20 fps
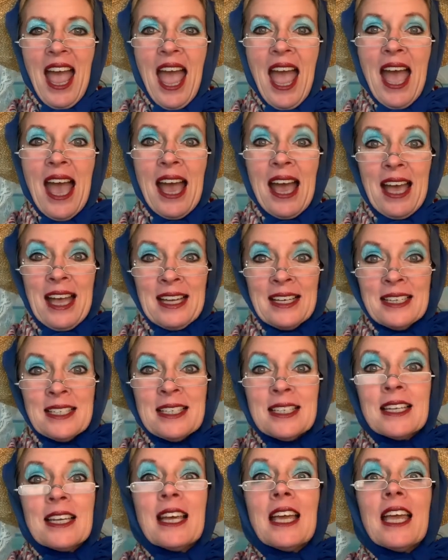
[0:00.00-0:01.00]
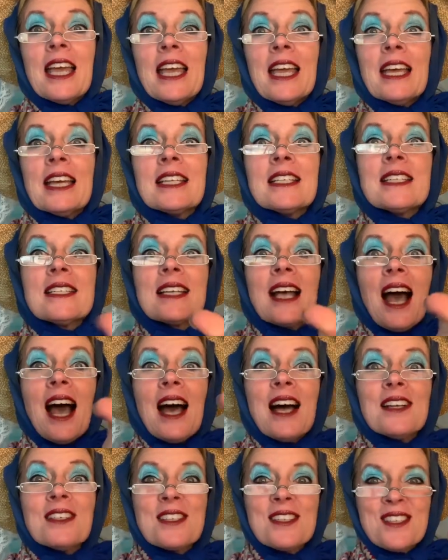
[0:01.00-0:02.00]
And it's
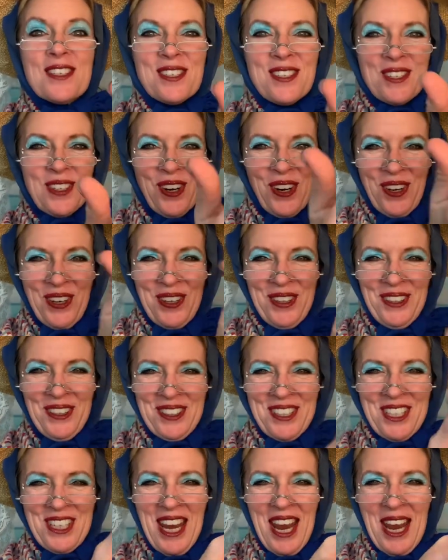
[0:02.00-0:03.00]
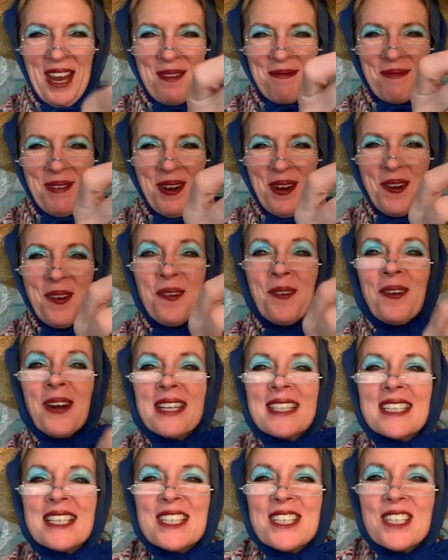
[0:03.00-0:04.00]
a circle shape.
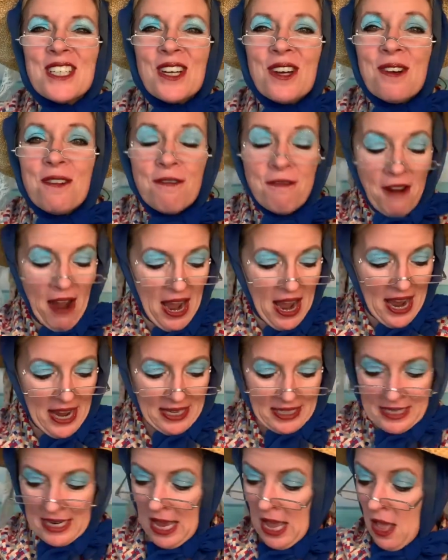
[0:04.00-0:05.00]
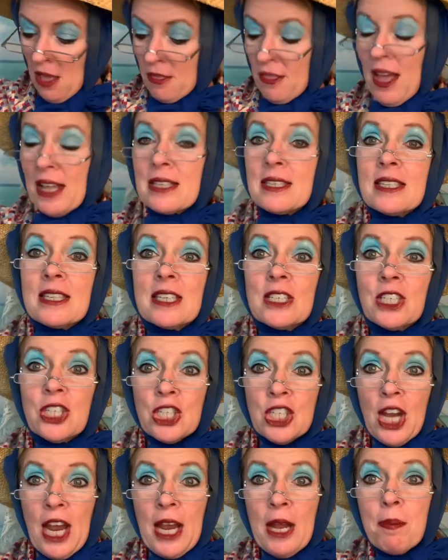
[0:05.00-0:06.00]
What did you find that's the
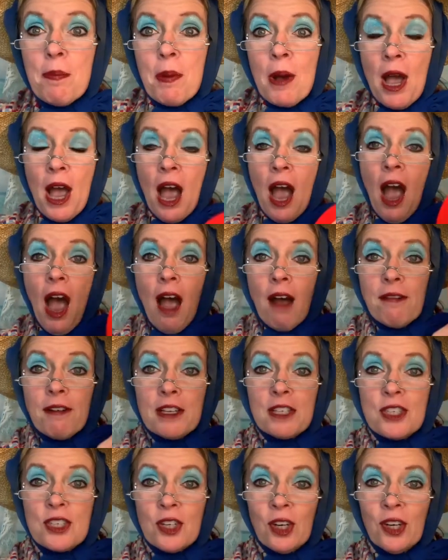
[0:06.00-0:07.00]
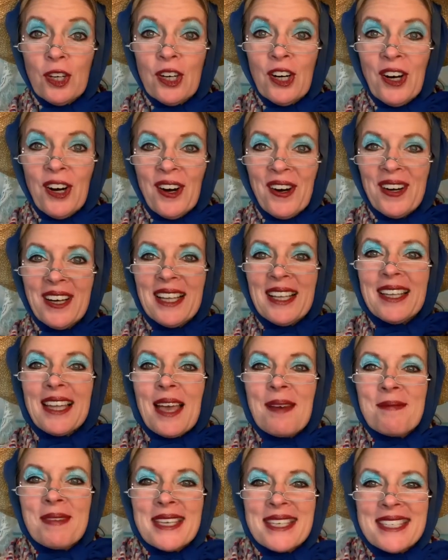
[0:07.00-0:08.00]
shape of a circle?
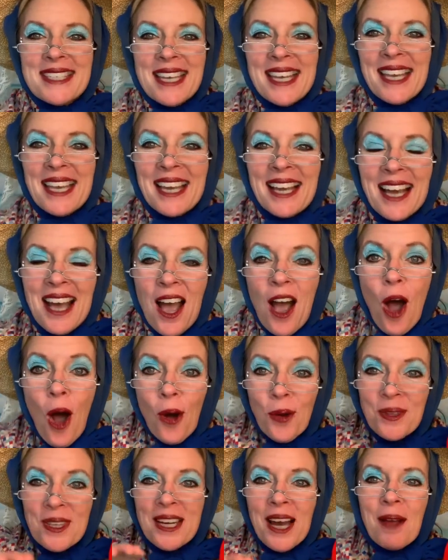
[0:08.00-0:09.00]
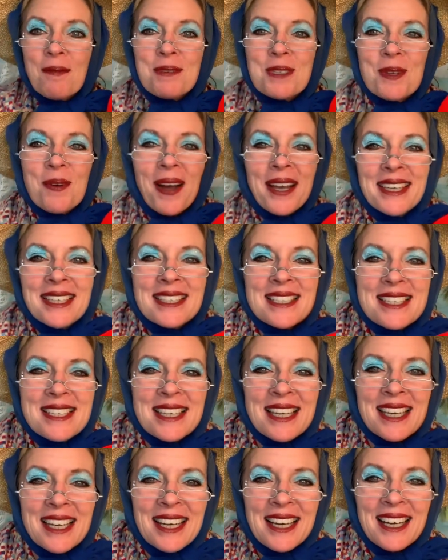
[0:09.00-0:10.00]
Let me see. Hold it up so I can
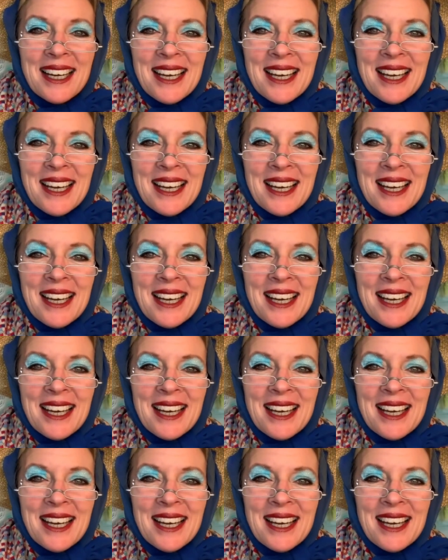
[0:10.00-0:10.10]
see.